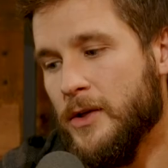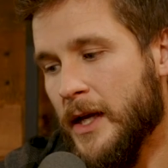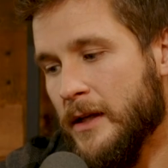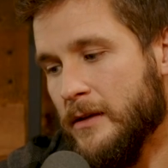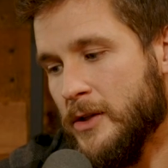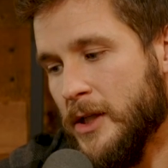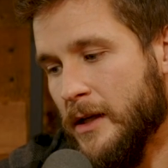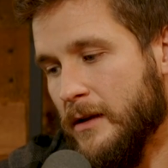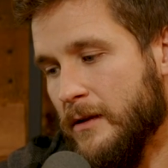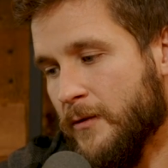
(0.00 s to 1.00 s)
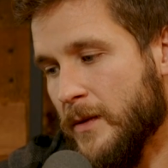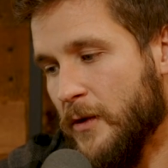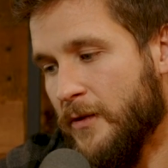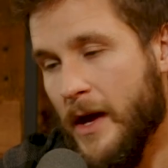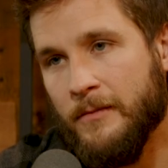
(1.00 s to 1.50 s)
you get shit from
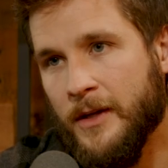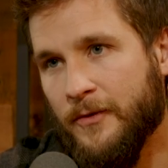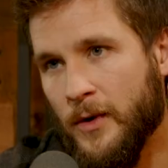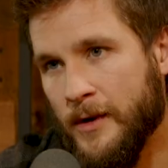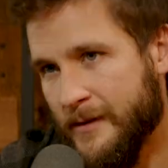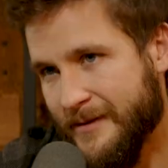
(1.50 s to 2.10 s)
your family for it?